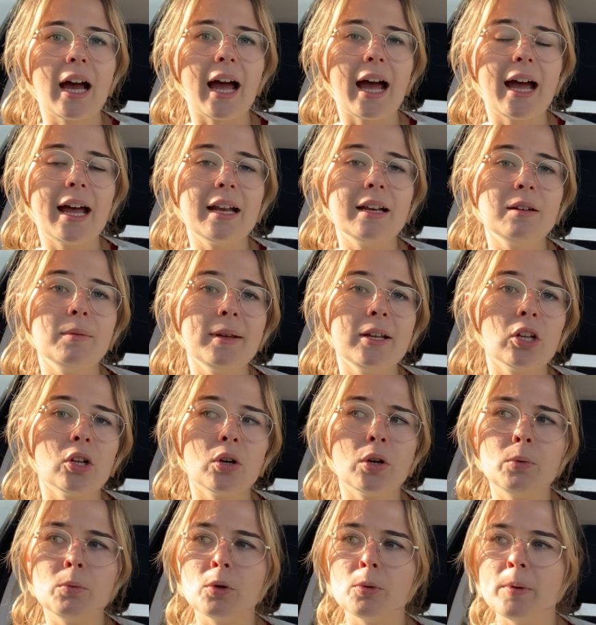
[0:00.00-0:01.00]
And me and
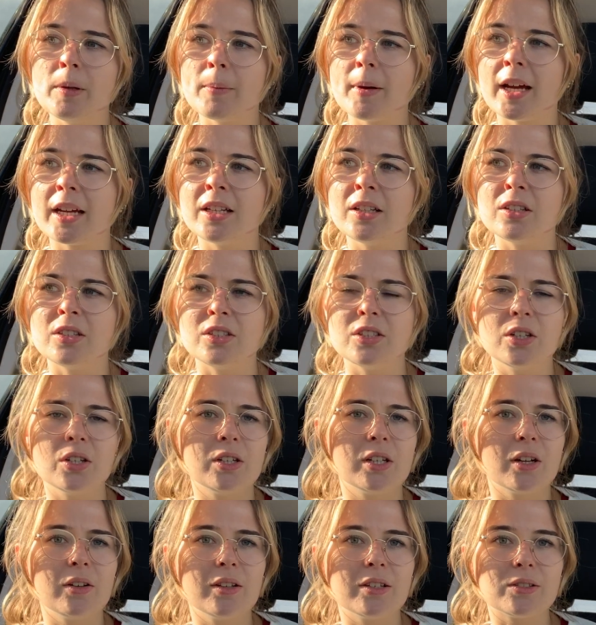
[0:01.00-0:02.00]
Lauren will be back in the
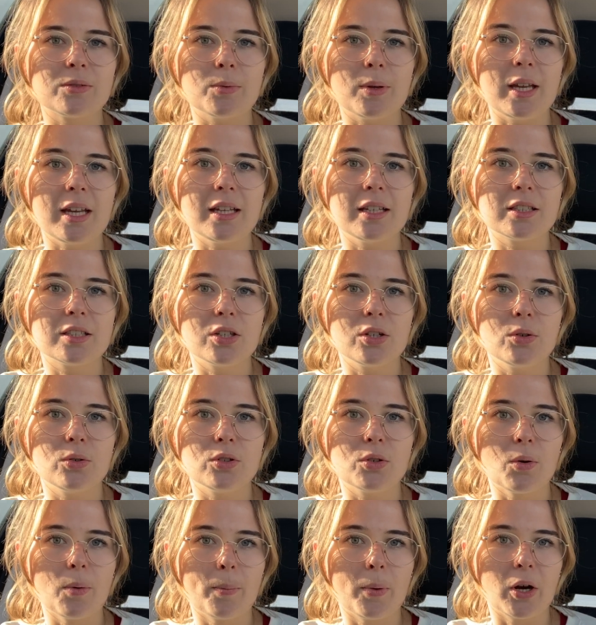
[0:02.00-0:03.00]
studio this week to
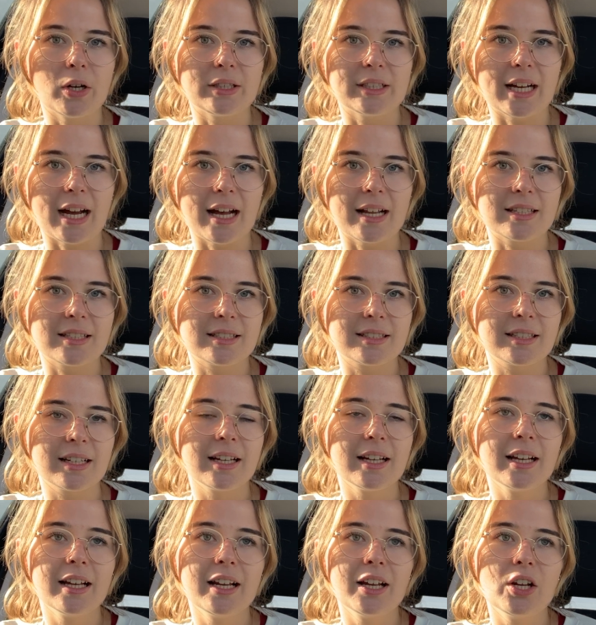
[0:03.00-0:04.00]
do a podcast,
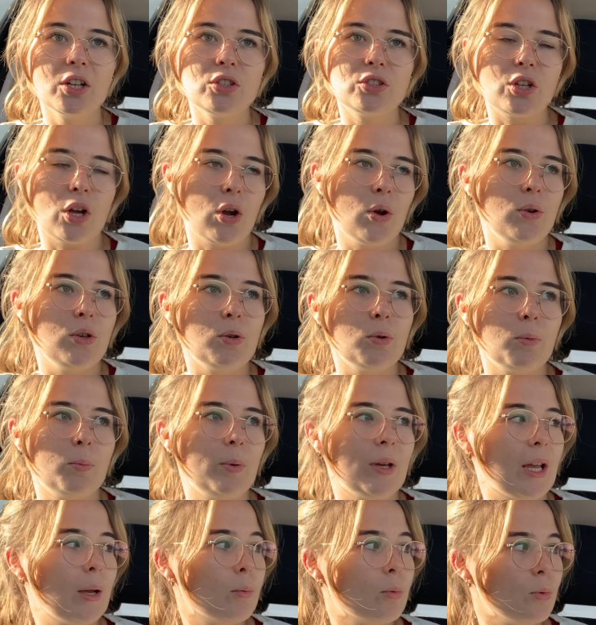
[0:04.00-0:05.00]
so you'll
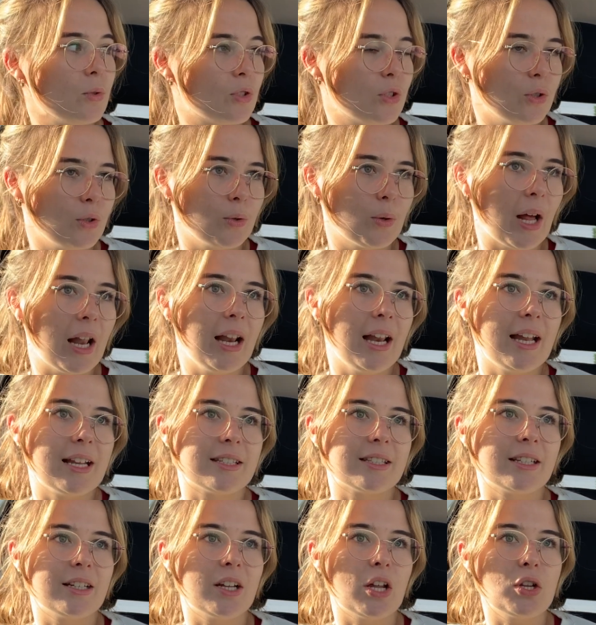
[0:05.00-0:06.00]
be able to
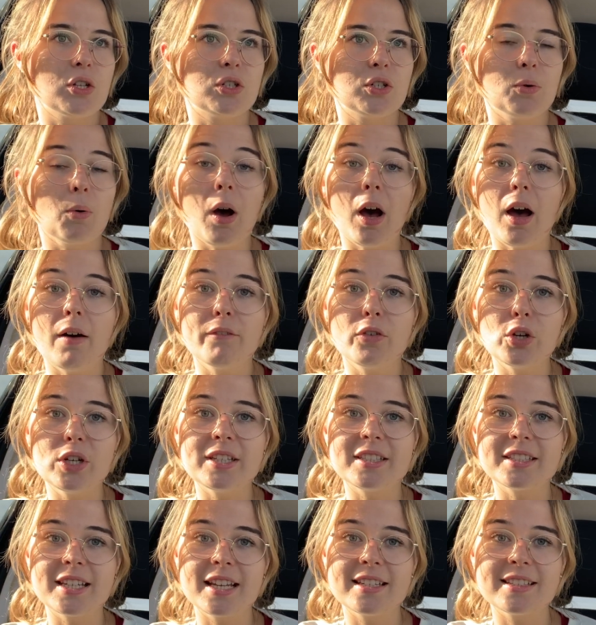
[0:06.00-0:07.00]
listen to our
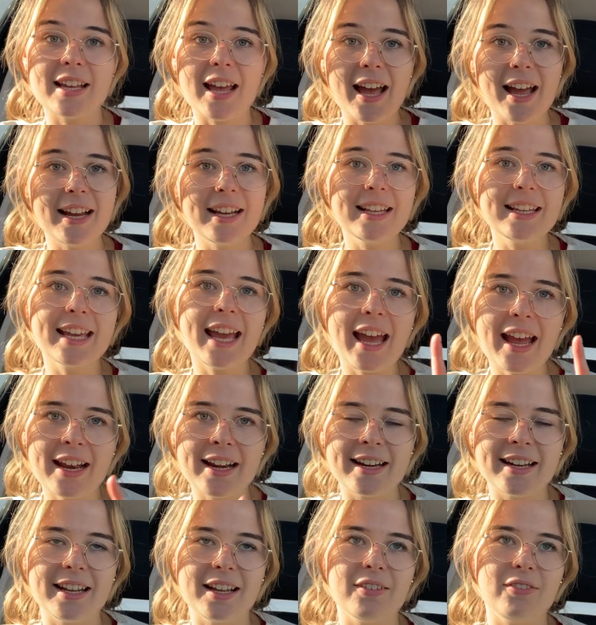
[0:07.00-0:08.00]
voices
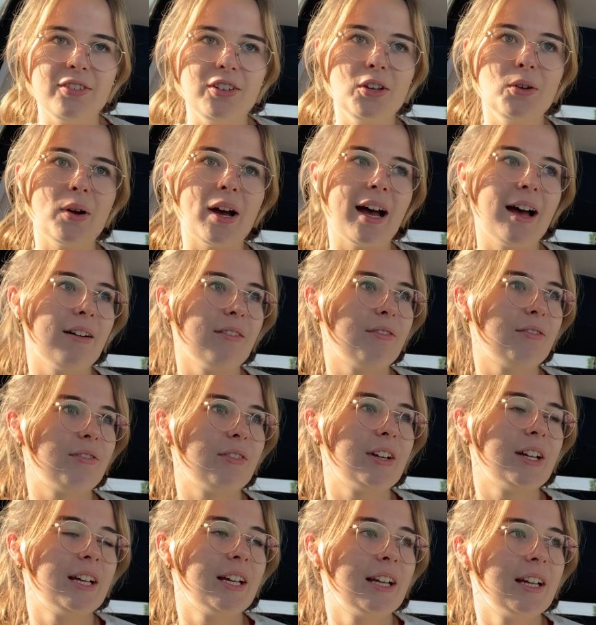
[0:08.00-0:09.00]
again if you
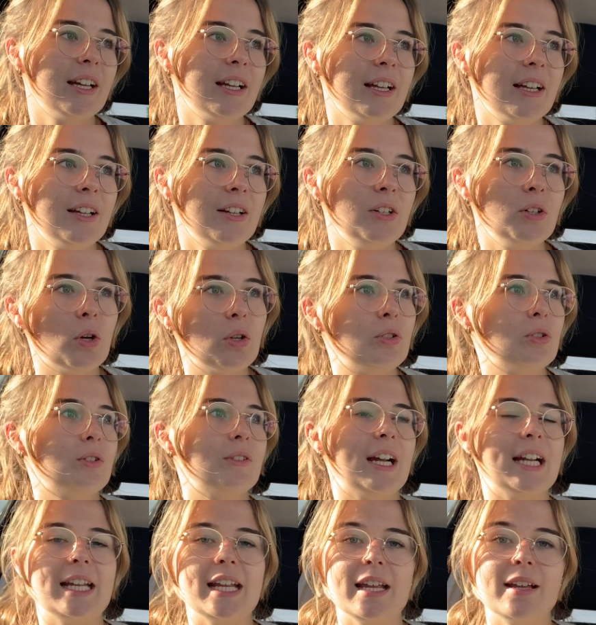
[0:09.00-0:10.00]
have not
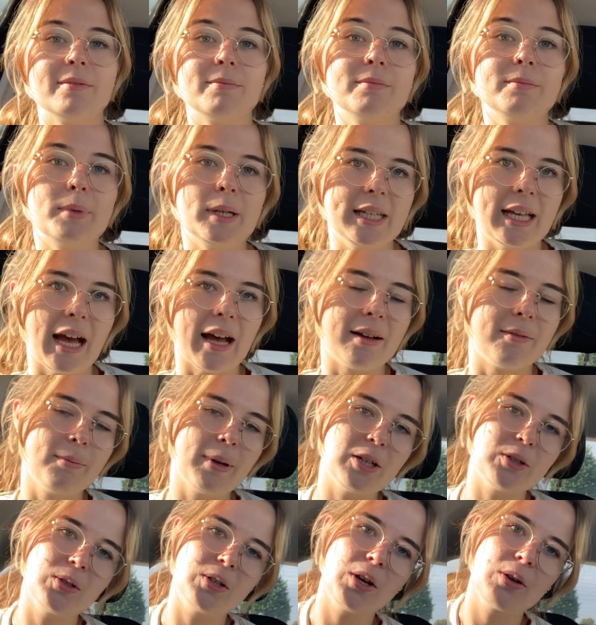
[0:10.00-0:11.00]
already. But yeah,
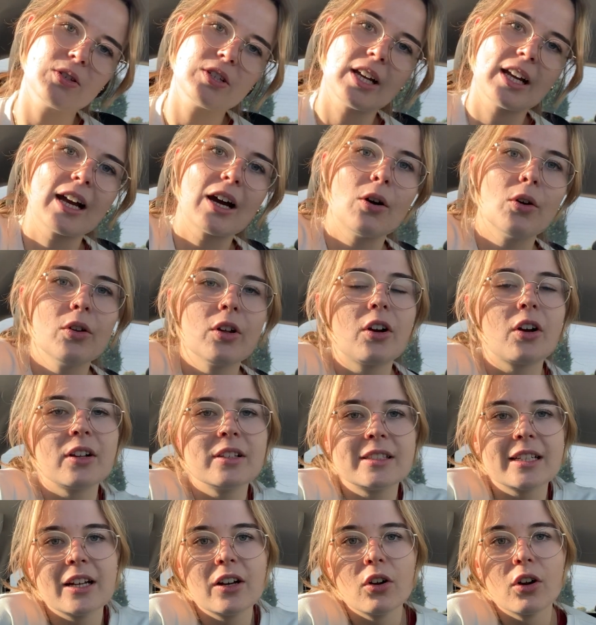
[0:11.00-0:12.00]
make sure you go and check out all the
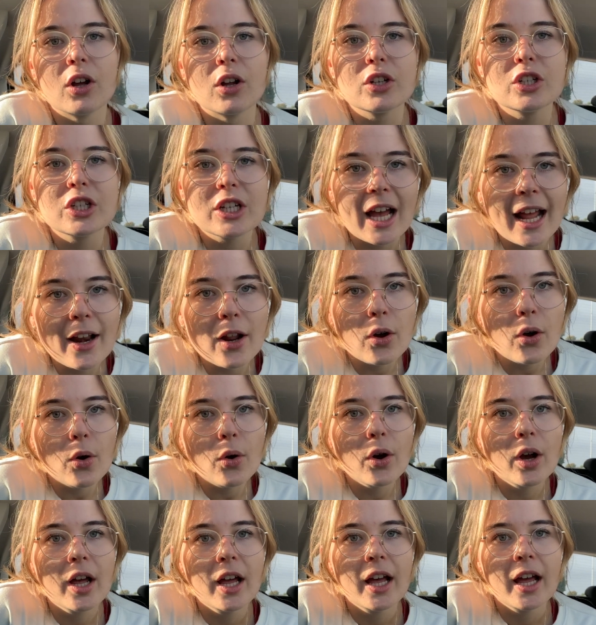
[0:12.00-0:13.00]
content on our
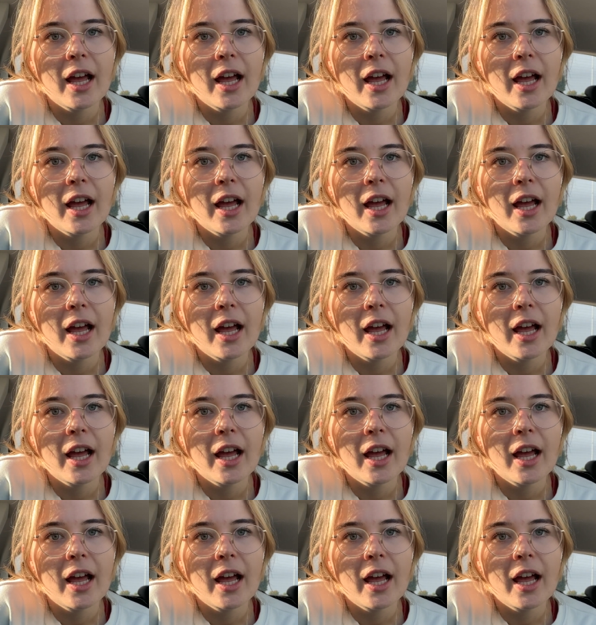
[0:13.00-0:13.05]
channel.